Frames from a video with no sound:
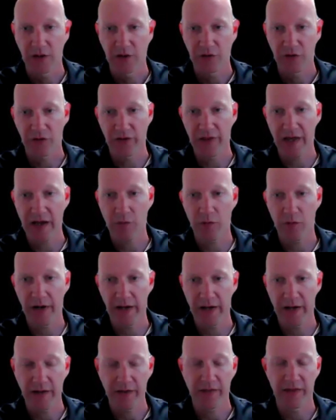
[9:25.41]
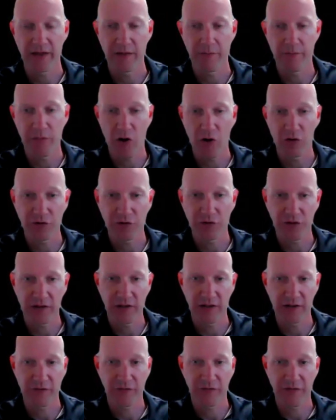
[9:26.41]
So that way the motion
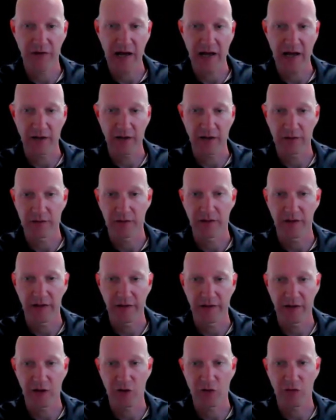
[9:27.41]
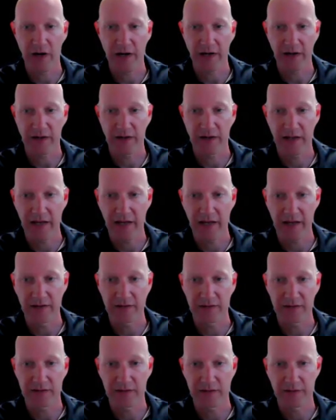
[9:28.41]
gets filed in the correct
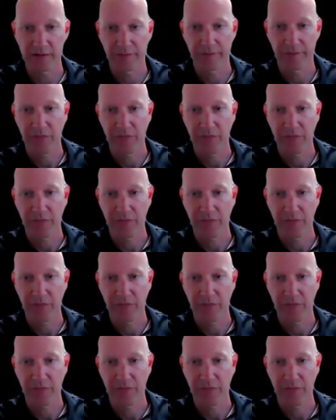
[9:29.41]
case.